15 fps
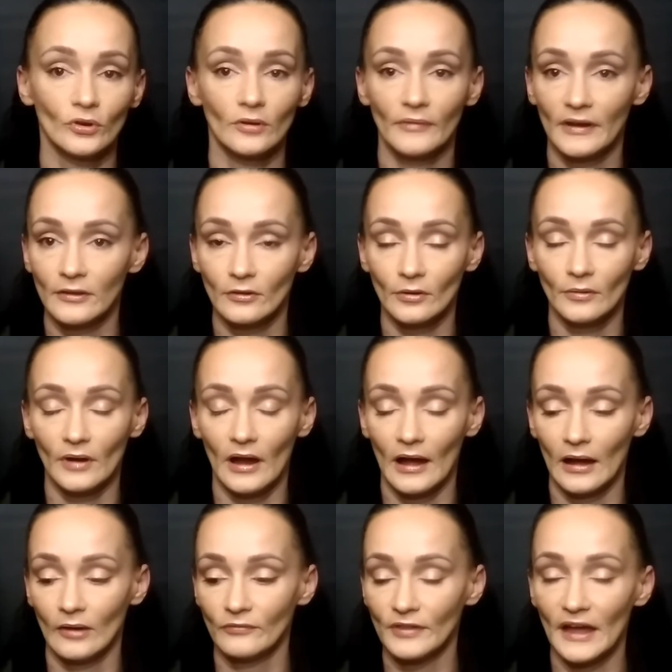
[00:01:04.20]
or a regular
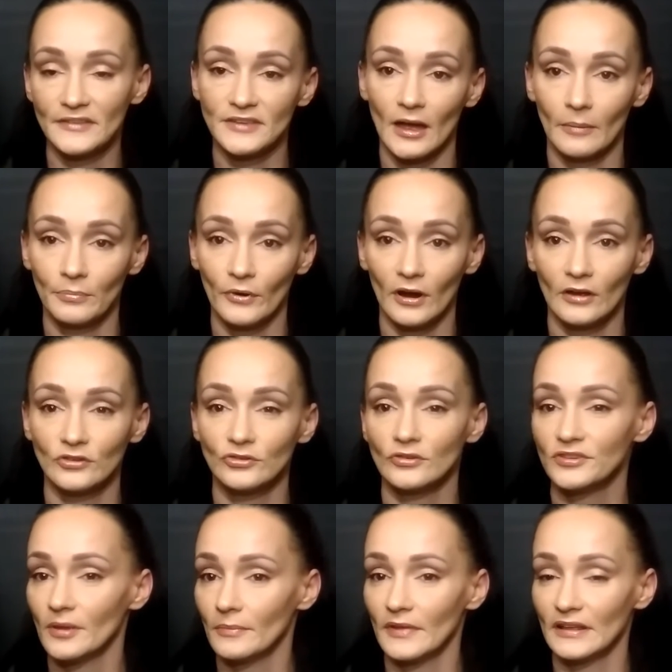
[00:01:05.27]
flat top brush or
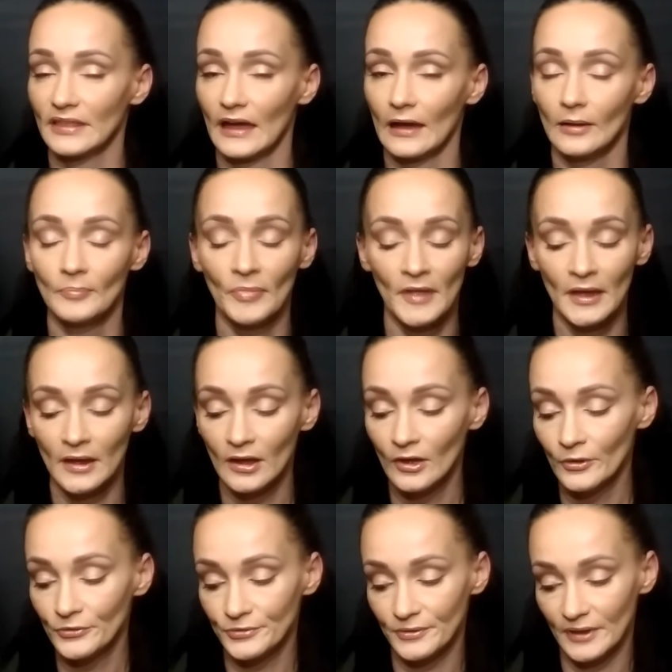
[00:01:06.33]
something like that.
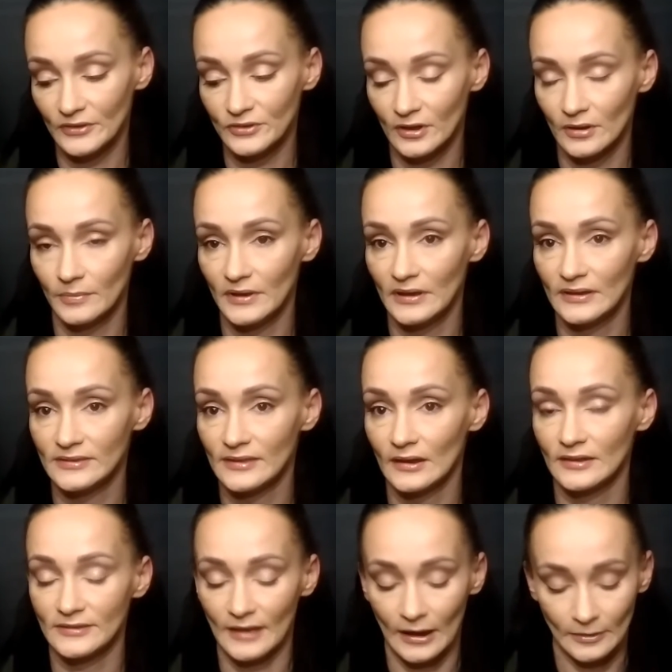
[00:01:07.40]
So that's going to be
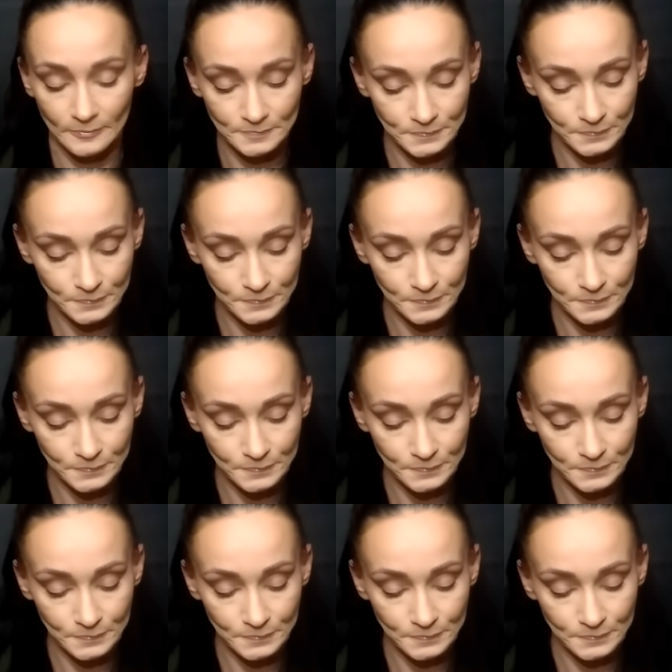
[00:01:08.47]
set aside.